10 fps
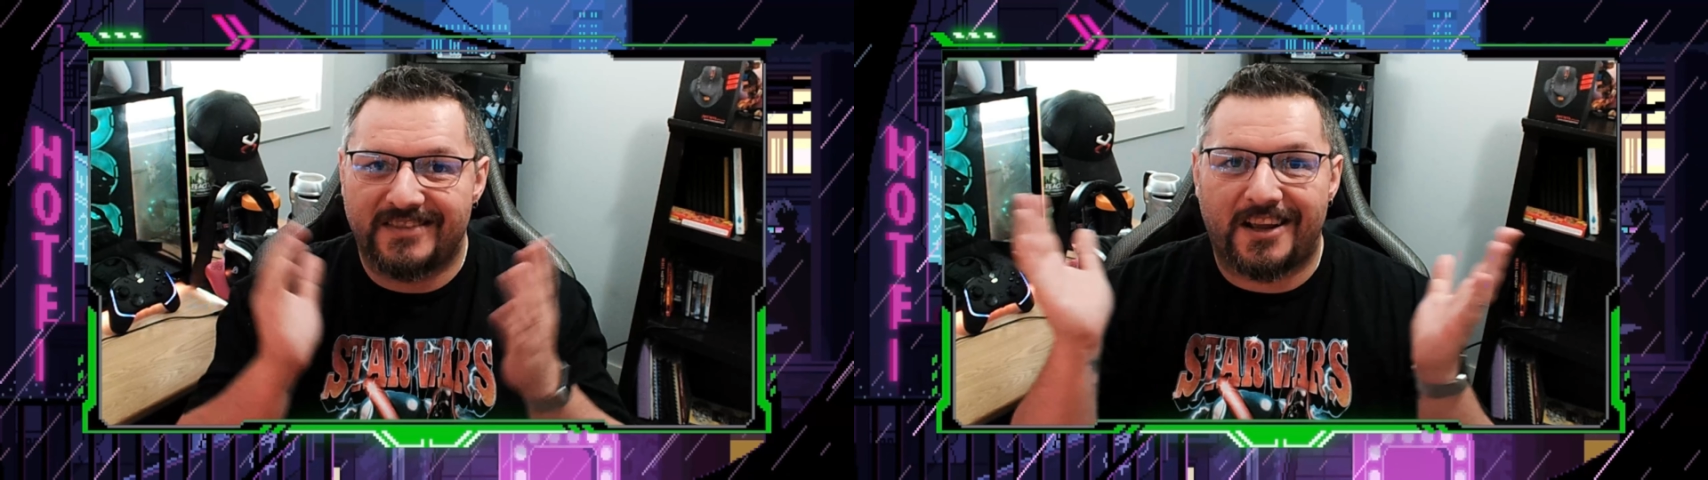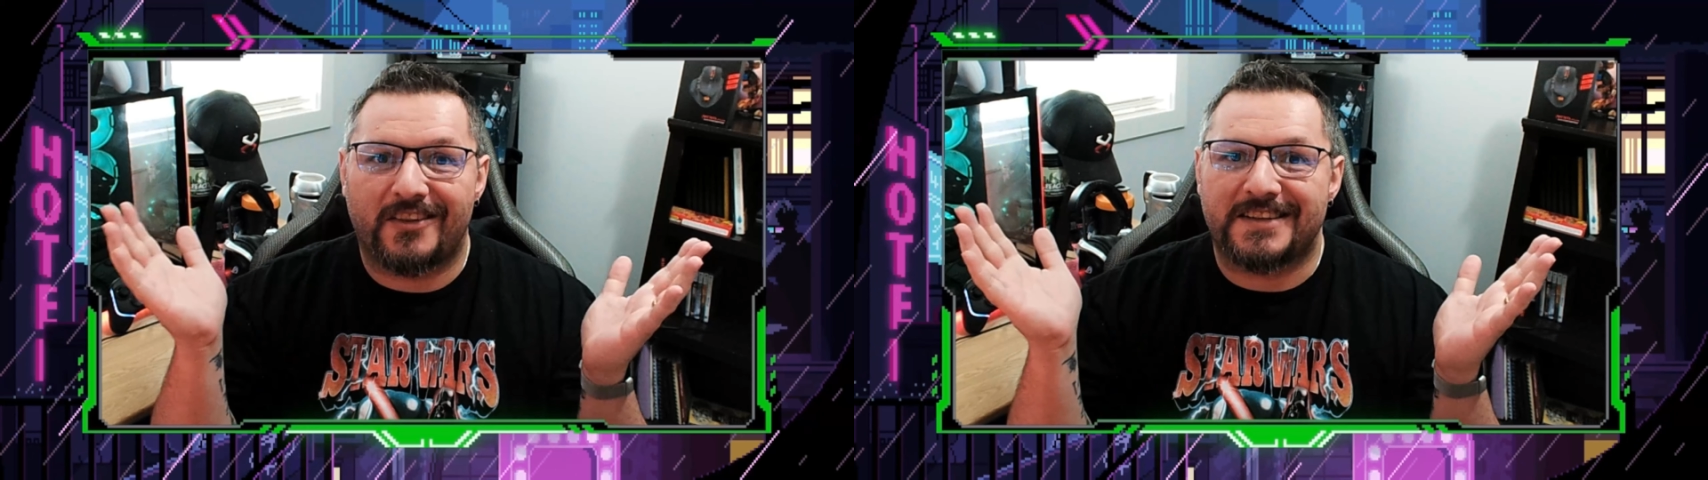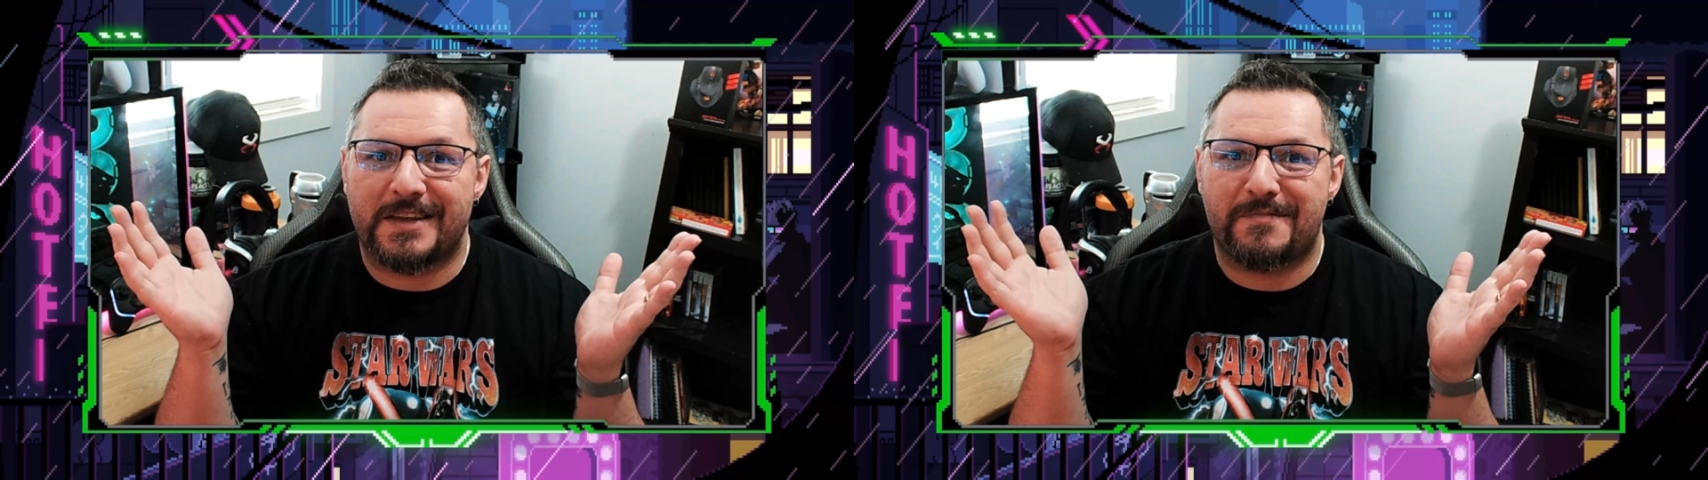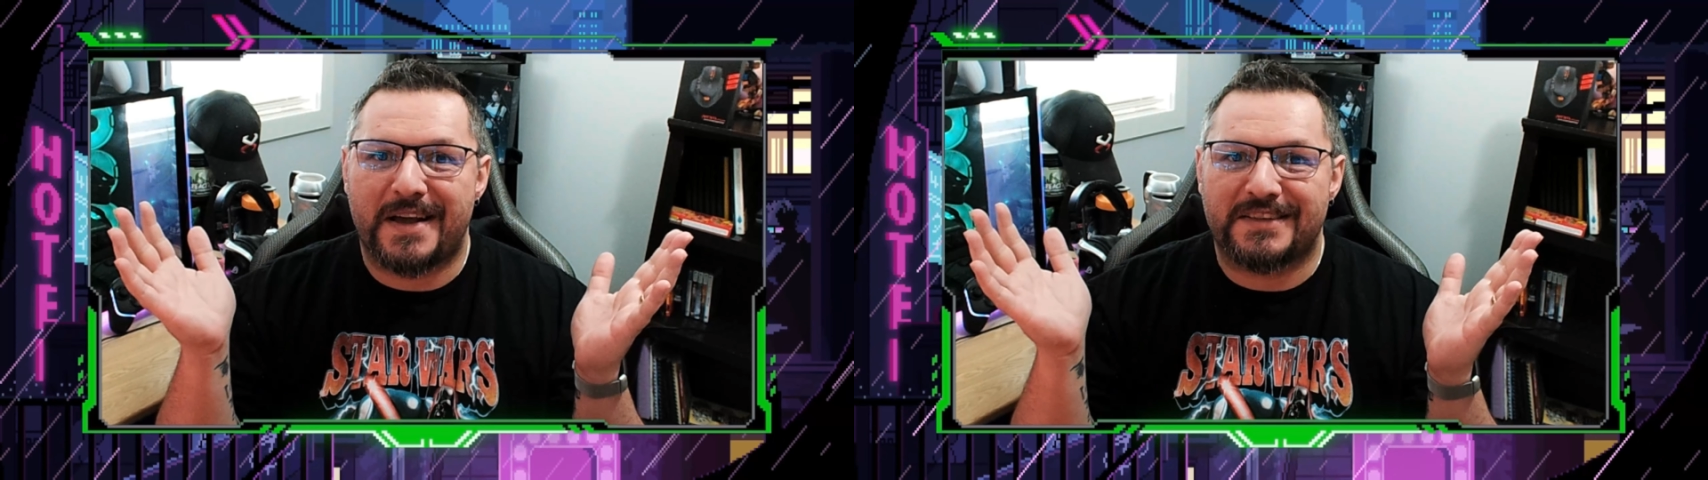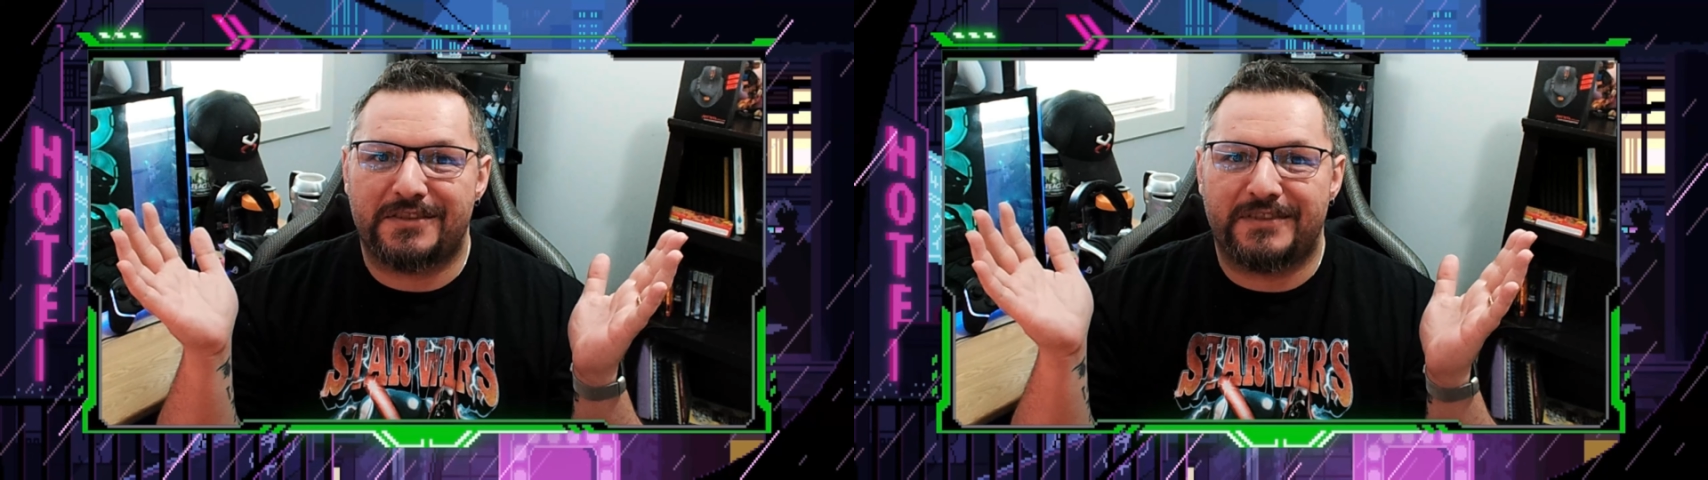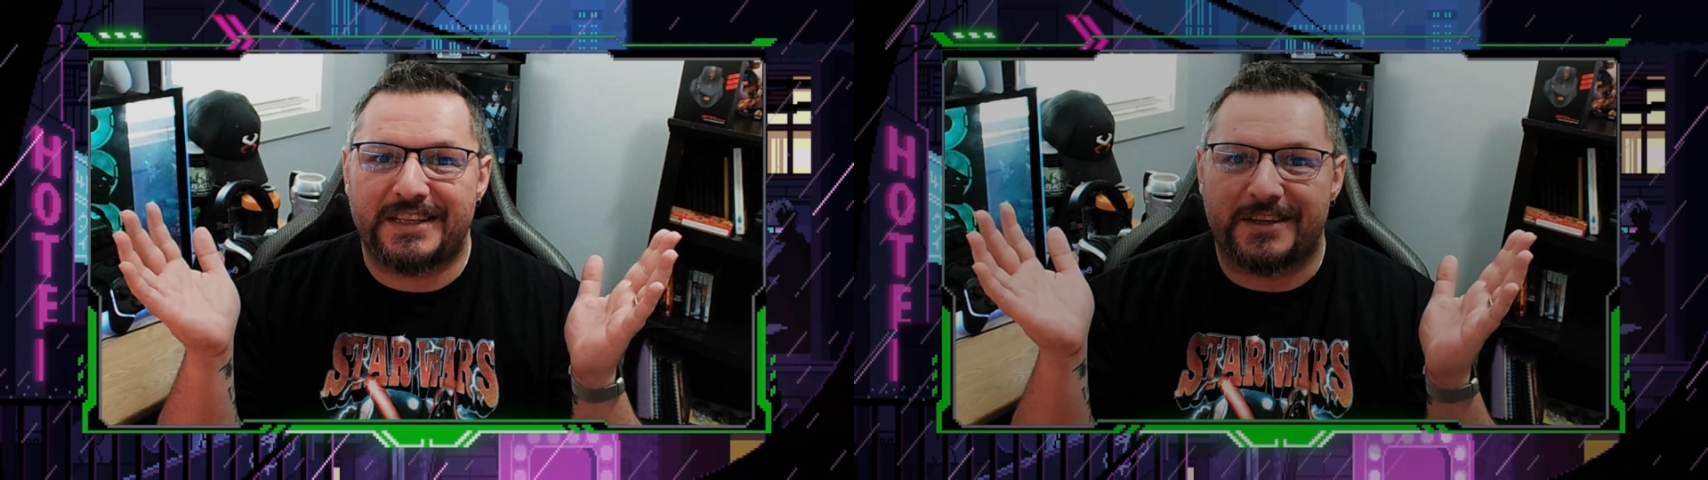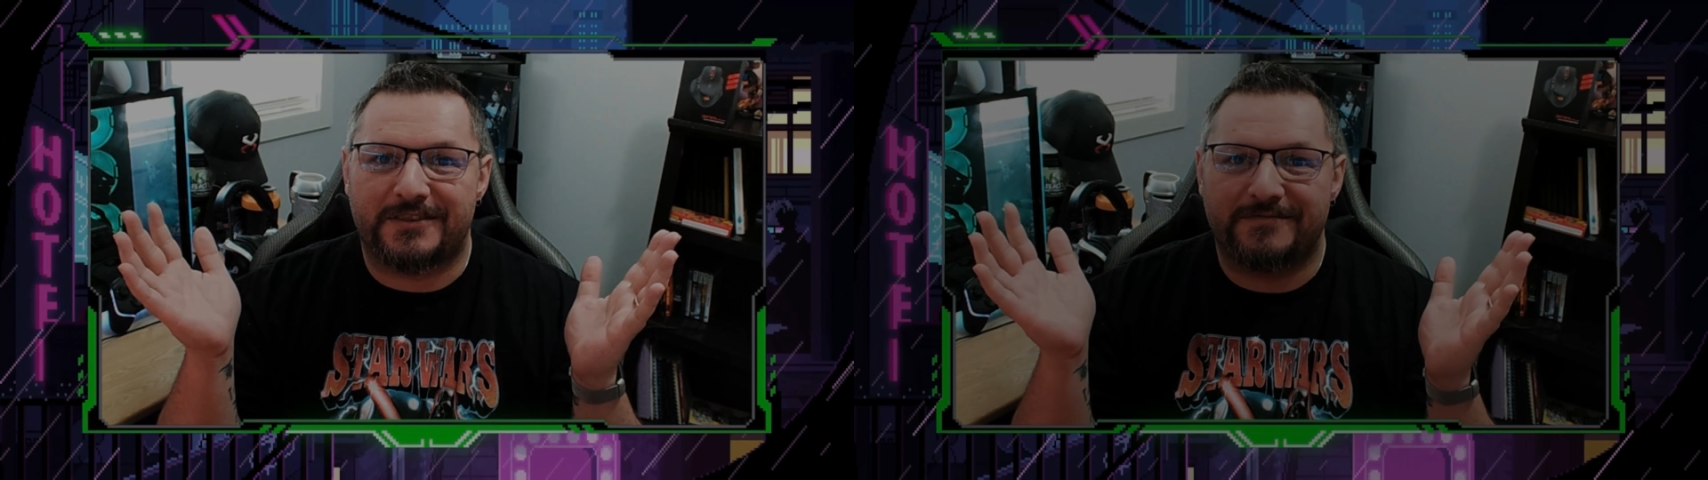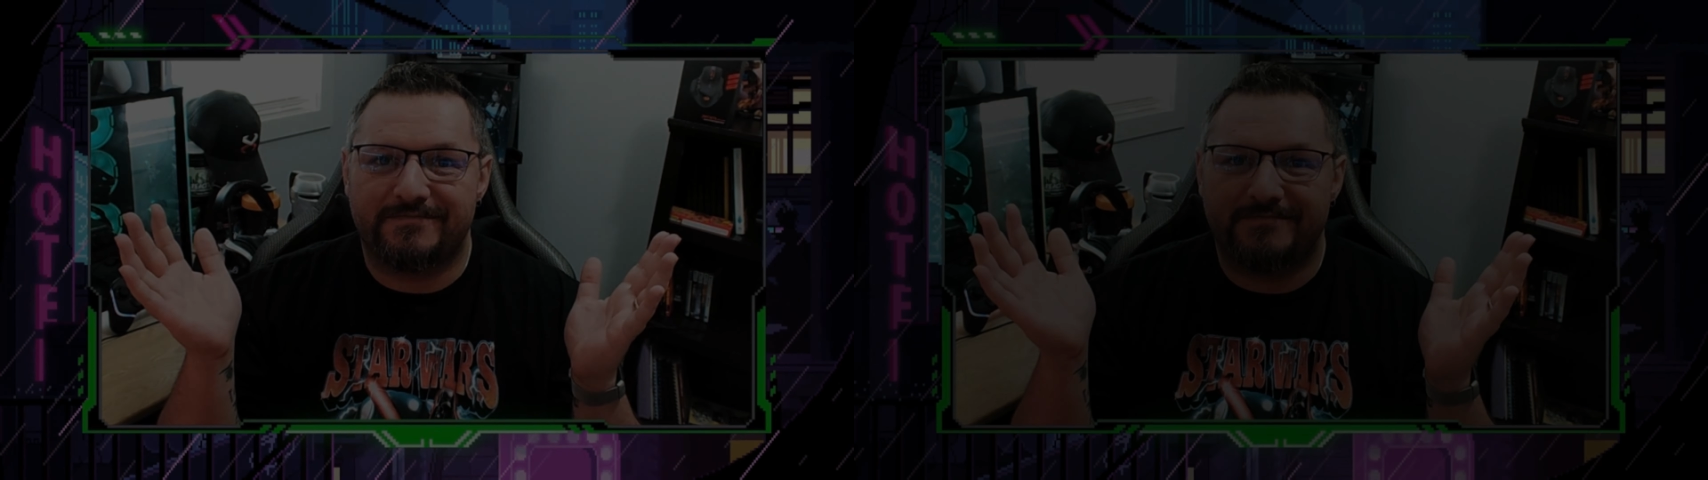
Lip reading: Now let's get back to the video.